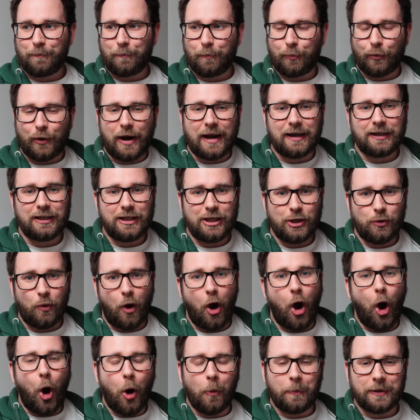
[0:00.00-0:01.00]
brand new
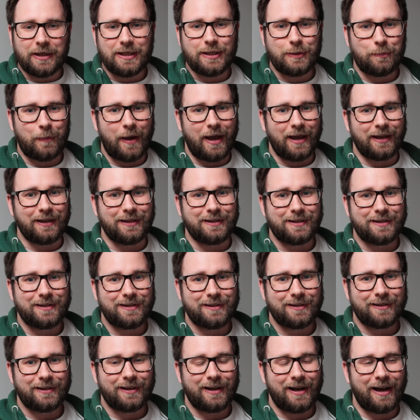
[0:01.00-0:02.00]
hobby
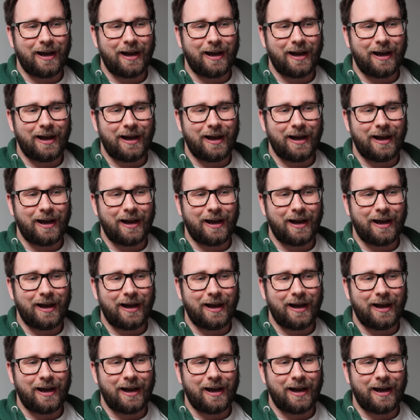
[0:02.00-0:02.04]
space.